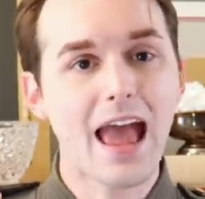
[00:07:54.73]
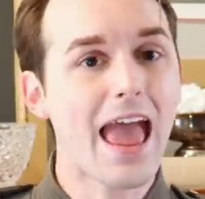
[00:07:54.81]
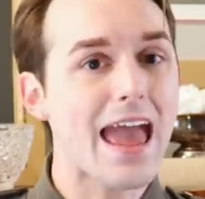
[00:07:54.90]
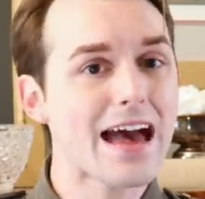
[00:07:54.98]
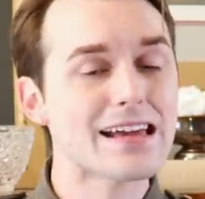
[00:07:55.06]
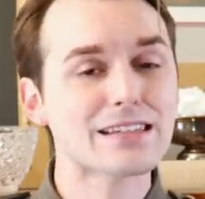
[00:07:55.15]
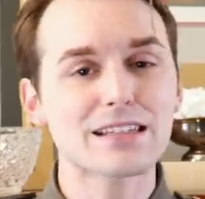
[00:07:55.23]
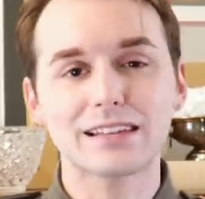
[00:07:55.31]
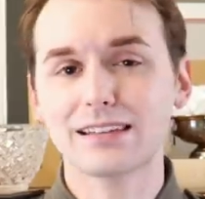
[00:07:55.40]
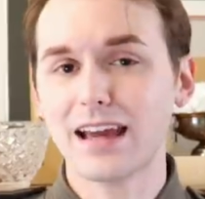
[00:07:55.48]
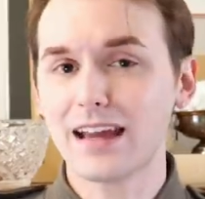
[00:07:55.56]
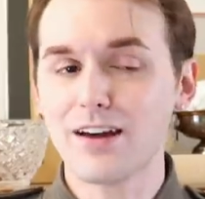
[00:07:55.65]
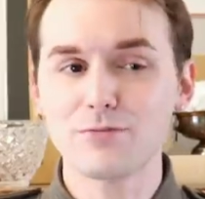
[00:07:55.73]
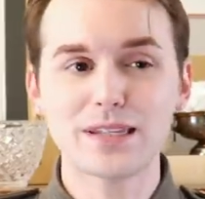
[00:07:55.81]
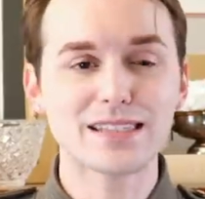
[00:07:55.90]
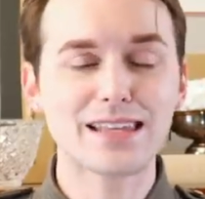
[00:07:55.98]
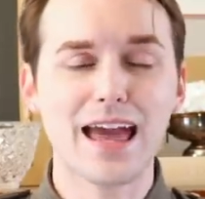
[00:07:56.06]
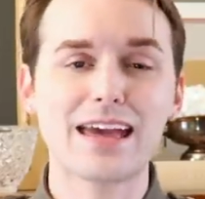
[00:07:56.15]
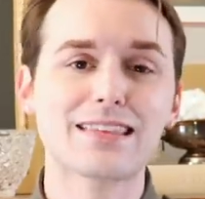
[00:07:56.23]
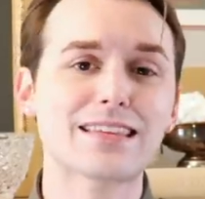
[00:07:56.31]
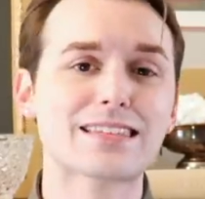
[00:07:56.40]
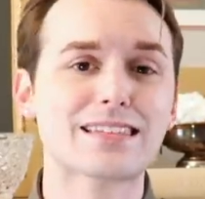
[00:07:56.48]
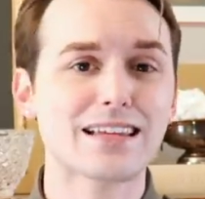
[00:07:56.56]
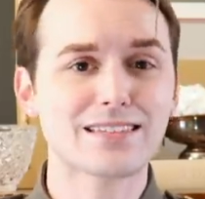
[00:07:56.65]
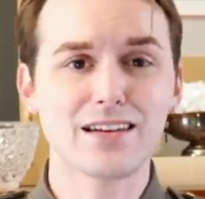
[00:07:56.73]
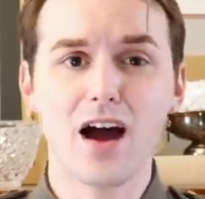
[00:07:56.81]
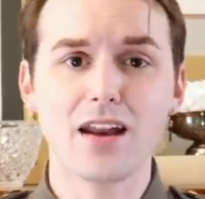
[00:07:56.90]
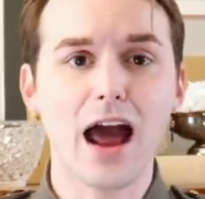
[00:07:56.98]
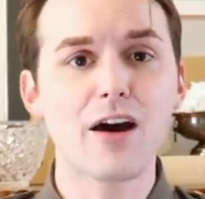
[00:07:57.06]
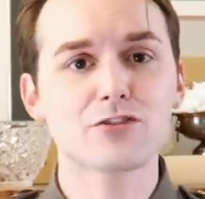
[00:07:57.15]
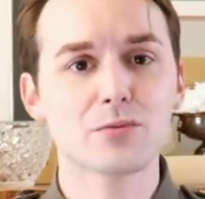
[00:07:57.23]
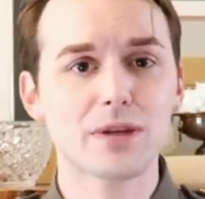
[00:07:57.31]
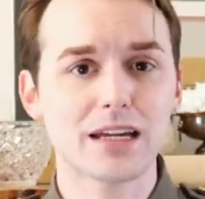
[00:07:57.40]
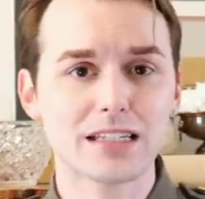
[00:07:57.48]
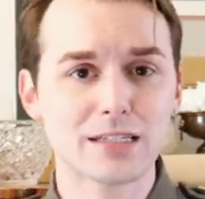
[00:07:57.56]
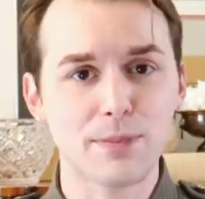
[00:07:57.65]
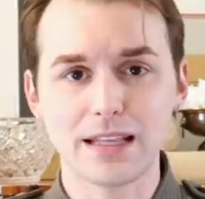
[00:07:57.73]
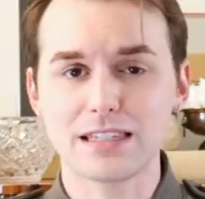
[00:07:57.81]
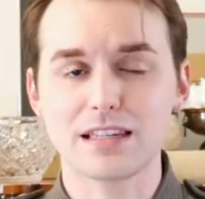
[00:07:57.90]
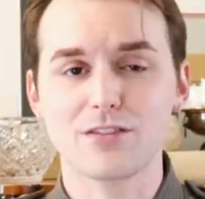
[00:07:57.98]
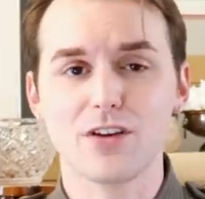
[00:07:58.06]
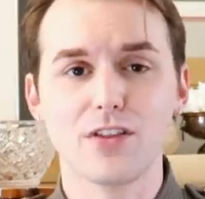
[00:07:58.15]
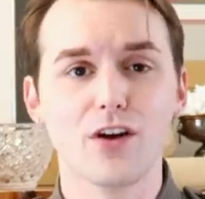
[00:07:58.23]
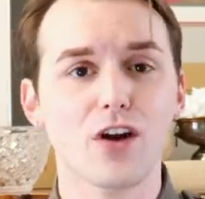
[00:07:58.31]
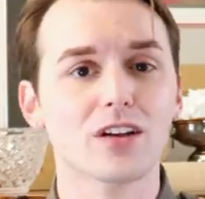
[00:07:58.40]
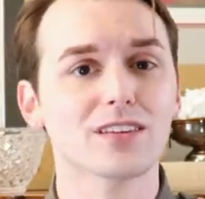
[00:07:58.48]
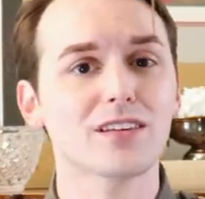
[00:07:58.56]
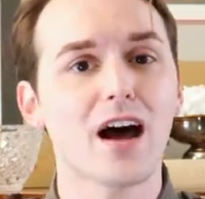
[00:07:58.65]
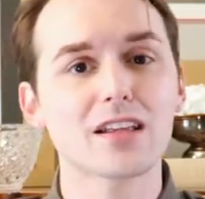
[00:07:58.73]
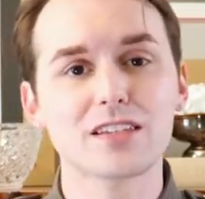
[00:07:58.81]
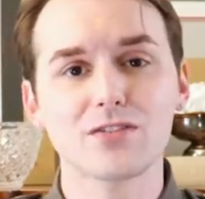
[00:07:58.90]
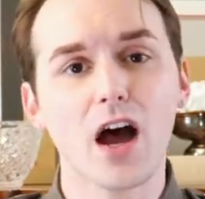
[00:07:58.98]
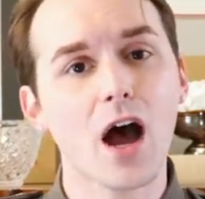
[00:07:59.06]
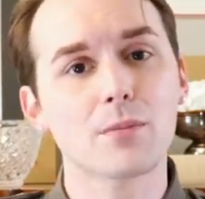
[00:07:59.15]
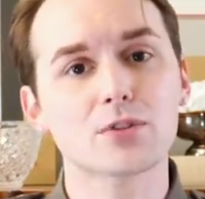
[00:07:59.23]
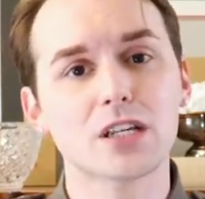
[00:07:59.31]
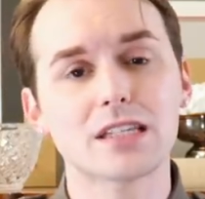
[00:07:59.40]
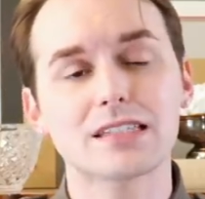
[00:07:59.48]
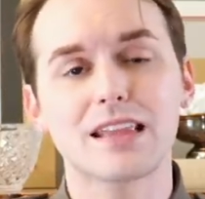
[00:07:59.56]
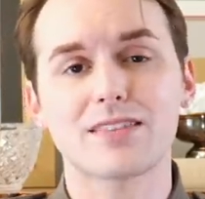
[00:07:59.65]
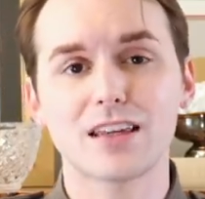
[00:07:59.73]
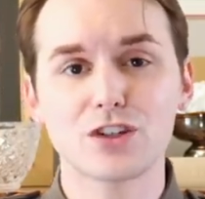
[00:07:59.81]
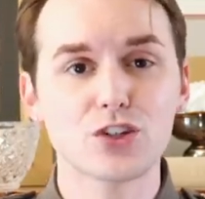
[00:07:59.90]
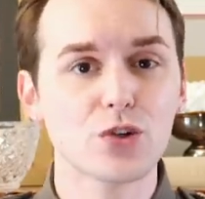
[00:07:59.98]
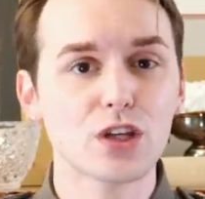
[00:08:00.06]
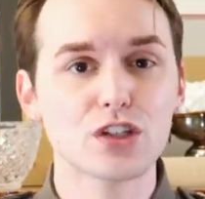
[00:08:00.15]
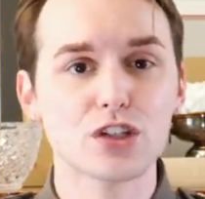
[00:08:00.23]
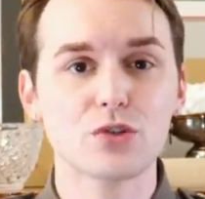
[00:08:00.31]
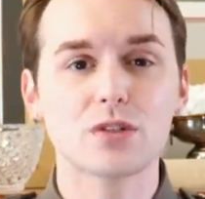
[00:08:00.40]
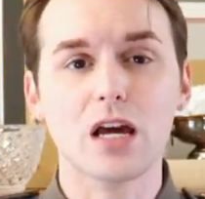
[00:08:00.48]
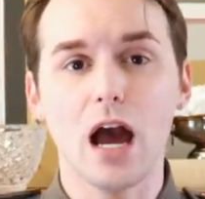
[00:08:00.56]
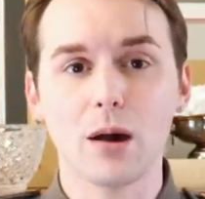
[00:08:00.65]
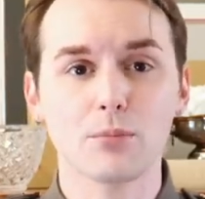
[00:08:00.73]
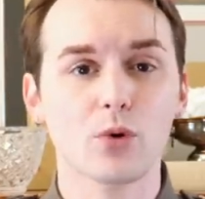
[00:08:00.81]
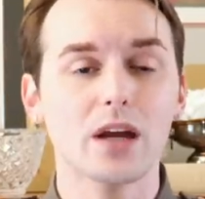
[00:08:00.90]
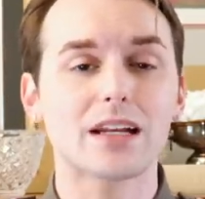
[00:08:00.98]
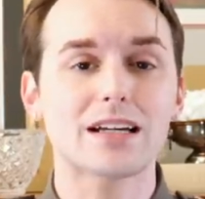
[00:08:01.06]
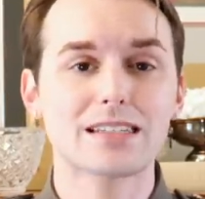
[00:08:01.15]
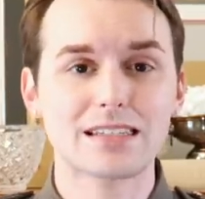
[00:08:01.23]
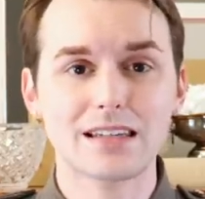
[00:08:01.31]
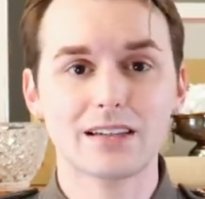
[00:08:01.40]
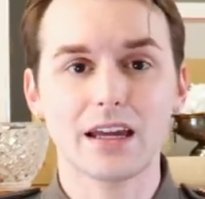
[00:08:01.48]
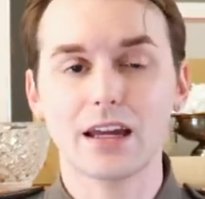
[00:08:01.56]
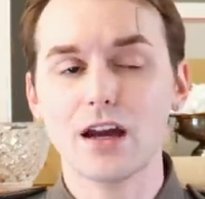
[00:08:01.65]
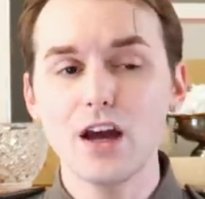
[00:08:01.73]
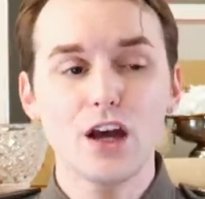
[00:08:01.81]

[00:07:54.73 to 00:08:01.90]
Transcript: And like I've been saying, this does not have to be expensive. There are lots of options and things you can do to upgrade a ceiling.